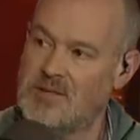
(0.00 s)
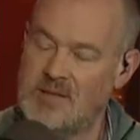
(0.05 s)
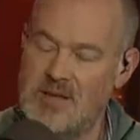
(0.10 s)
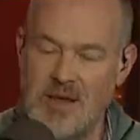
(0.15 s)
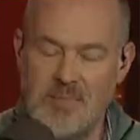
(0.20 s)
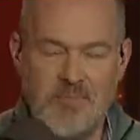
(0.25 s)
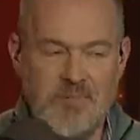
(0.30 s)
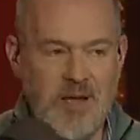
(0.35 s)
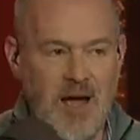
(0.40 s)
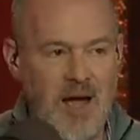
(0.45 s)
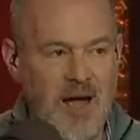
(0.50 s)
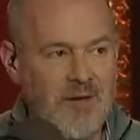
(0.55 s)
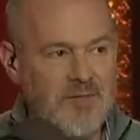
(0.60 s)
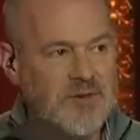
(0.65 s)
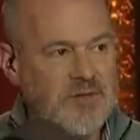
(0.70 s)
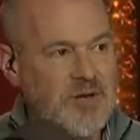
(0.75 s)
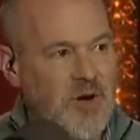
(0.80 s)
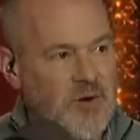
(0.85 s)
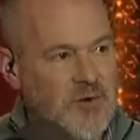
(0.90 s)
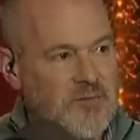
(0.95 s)
deep dive
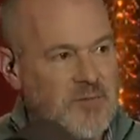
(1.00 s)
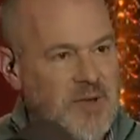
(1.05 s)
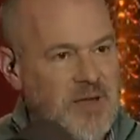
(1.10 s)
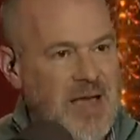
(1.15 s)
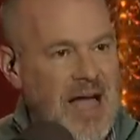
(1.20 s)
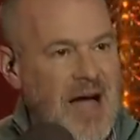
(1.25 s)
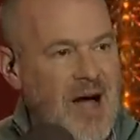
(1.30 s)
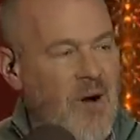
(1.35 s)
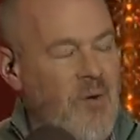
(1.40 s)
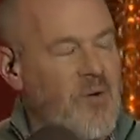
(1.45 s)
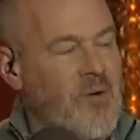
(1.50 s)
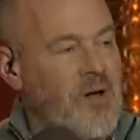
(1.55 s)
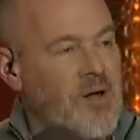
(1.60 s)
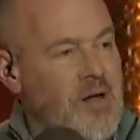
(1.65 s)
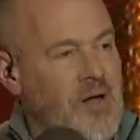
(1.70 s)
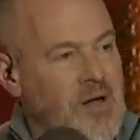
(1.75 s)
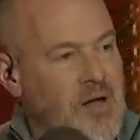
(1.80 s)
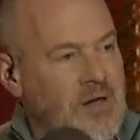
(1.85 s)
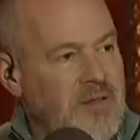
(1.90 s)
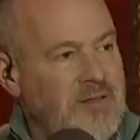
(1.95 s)
shows me how
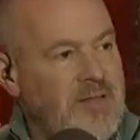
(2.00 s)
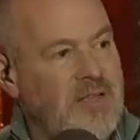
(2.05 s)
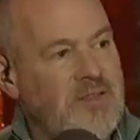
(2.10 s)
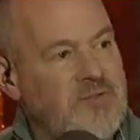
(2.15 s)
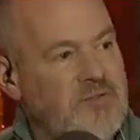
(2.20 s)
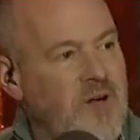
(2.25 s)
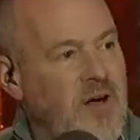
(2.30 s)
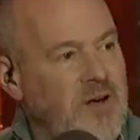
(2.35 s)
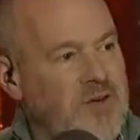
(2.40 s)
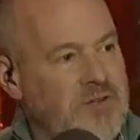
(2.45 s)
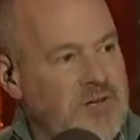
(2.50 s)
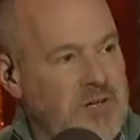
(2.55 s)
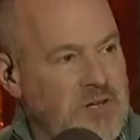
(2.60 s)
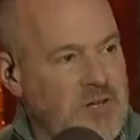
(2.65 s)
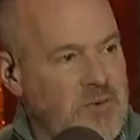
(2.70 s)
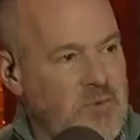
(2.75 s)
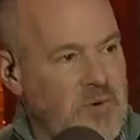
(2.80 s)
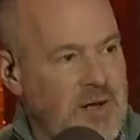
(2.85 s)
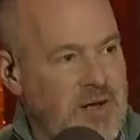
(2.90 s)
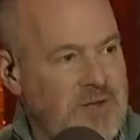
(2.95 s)

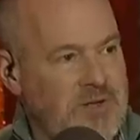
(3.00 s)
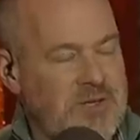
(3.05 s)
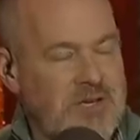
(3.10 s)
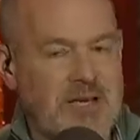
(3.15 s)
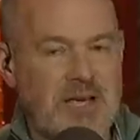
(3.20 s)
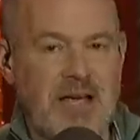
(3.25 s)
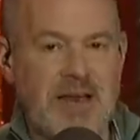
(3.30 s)
dysfunctional it was